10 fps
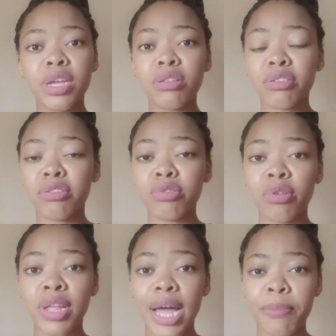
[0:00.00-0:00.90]
doesn't
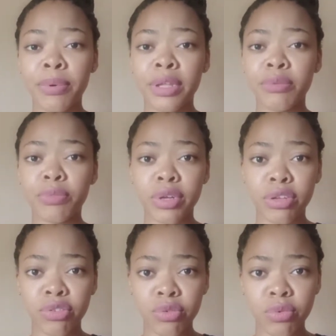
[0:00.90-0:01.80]
only happen in
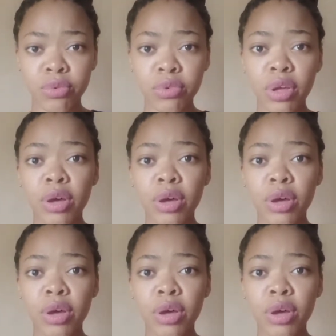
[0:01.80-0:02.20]
boarding schools.